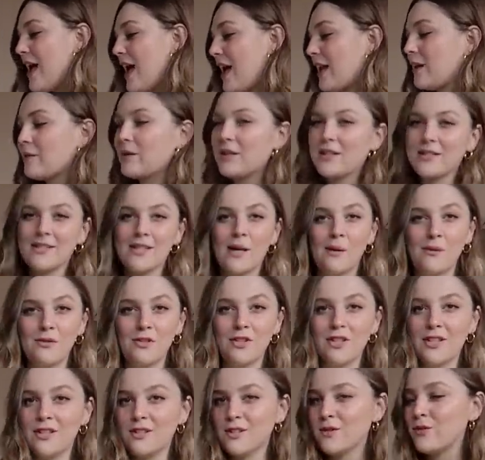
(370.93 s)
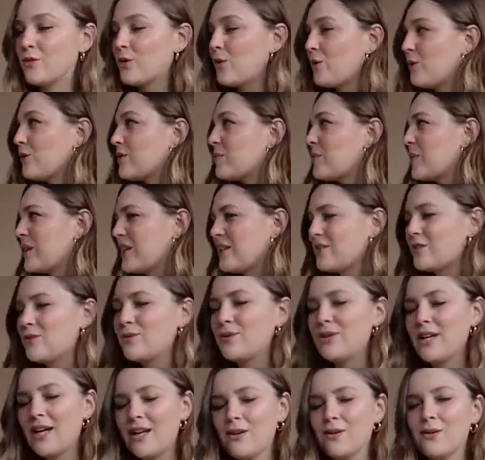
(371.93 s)
and I'm going to start with jeans, of course, because you
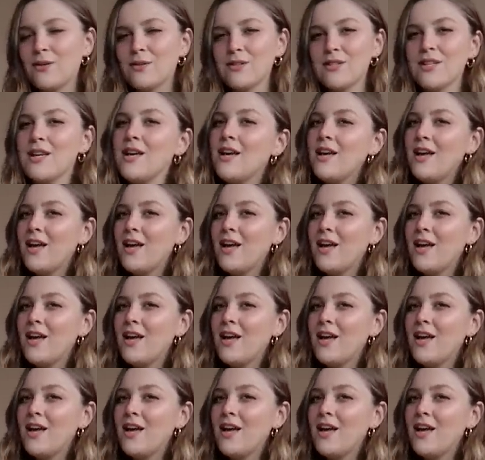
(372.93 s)
cannot